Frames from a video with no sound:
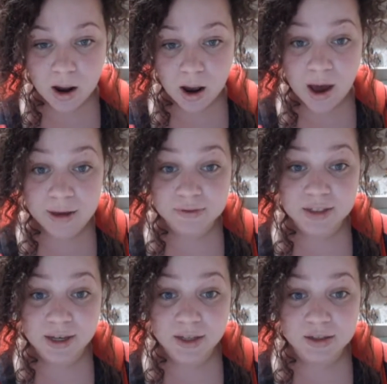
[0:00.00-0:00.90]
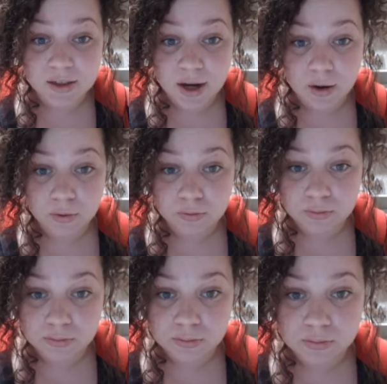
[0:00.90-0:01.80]
I have tickets now.
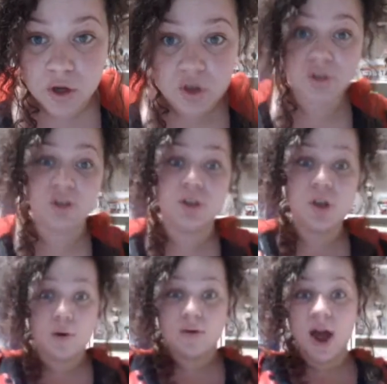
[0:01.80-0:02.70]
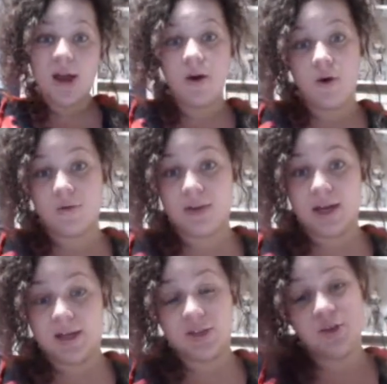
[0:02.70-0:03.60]
So not
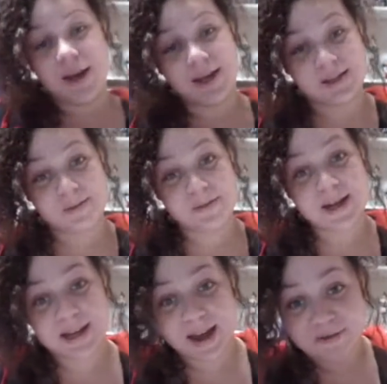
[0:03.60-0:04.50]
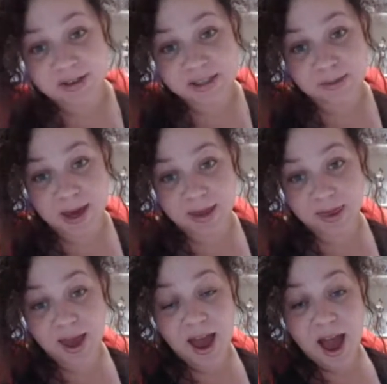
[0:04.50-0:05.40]
only do I get to meet Kevin Smith,
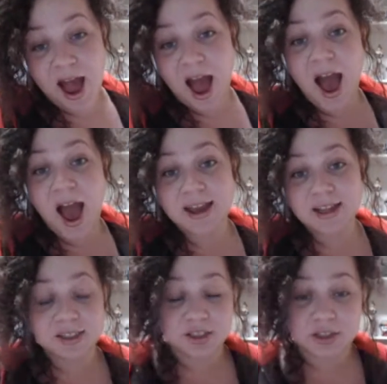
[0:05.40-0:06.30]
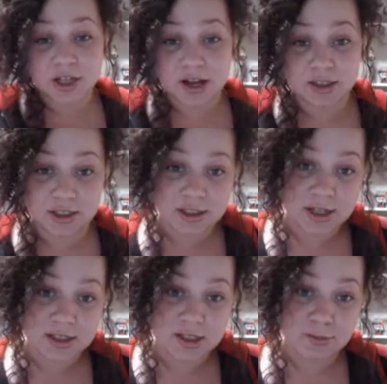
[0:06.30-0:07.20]
I get to touch
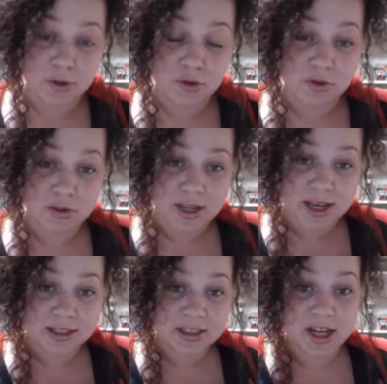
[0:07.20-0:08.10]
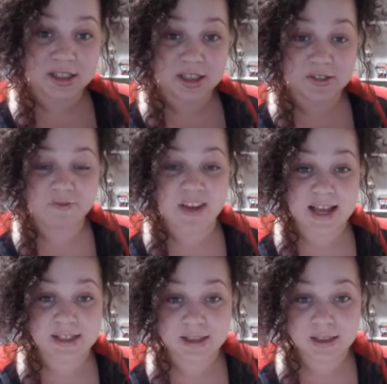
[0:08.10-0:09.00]
Jason Mewes and touch his
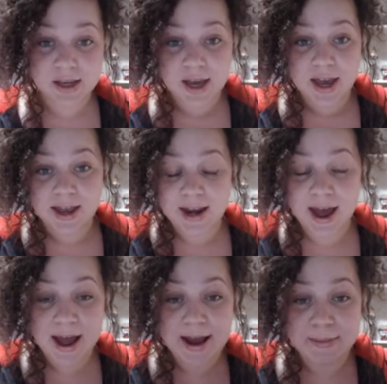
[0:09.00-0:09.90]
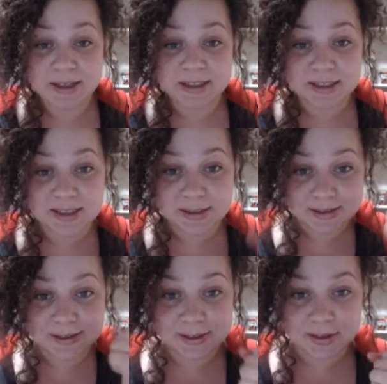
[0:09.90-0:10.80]
face, and I'm
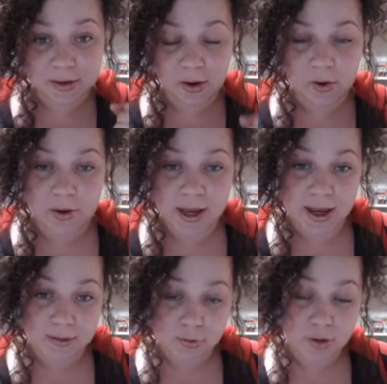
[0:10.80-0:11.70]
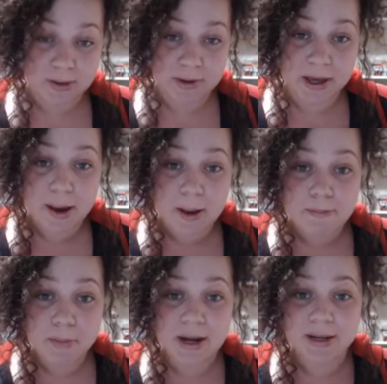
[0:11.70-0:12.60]
excited okay, I'm creepy,
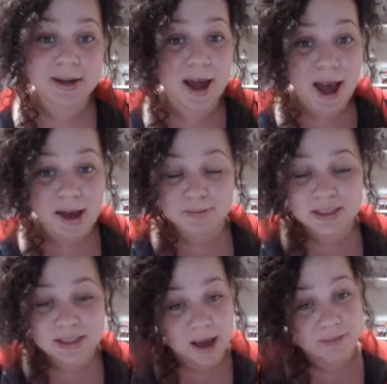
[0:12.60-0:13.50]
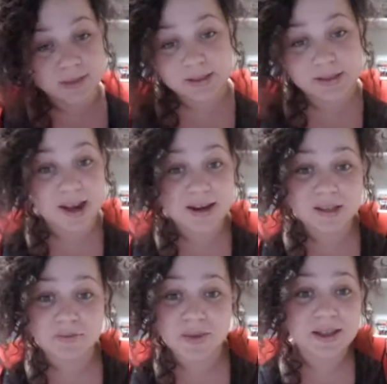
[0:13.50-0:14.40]
but I'm I'm excited
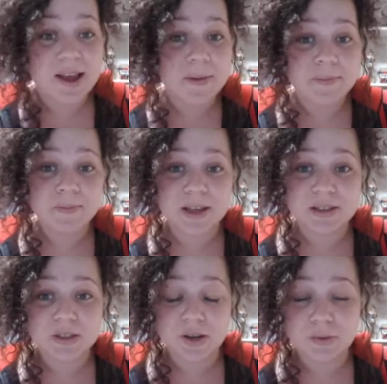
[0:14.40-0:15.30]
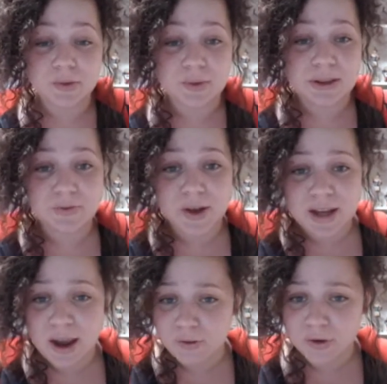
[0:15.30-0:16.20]
to meet them. It's gonna be really
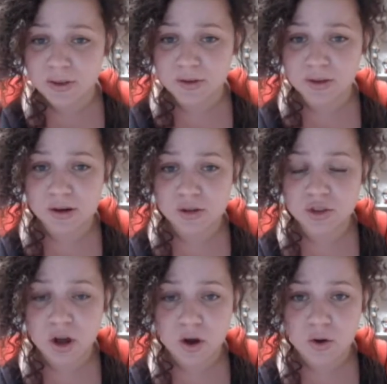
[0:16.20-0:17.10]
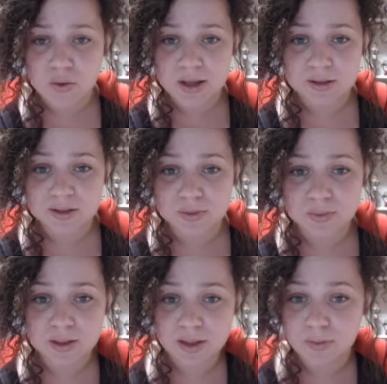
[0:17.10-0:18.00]
funny. I've heard their little show is
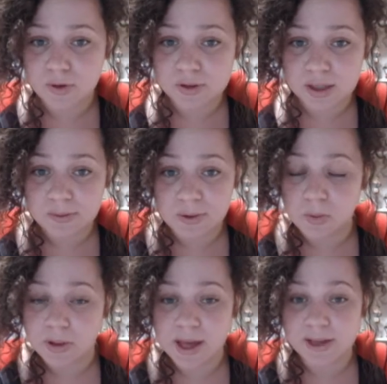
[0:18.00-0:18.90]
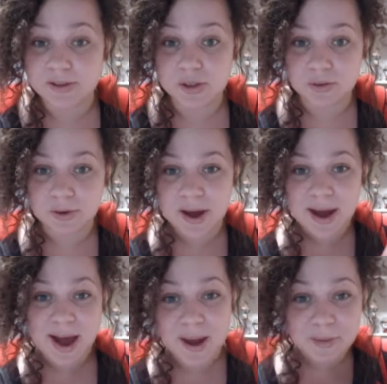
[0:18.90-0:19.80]
really amusing and people like it, so
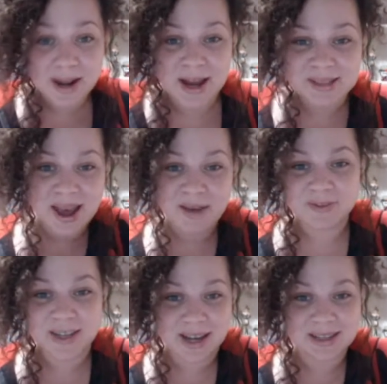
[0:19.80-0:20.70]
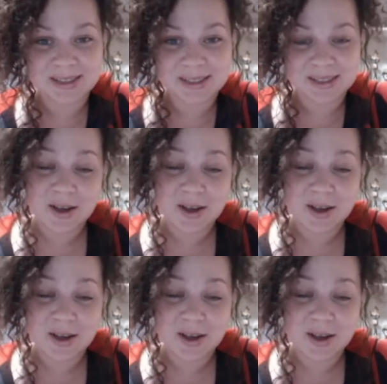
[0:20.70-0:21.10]
I'm glad to have tickets.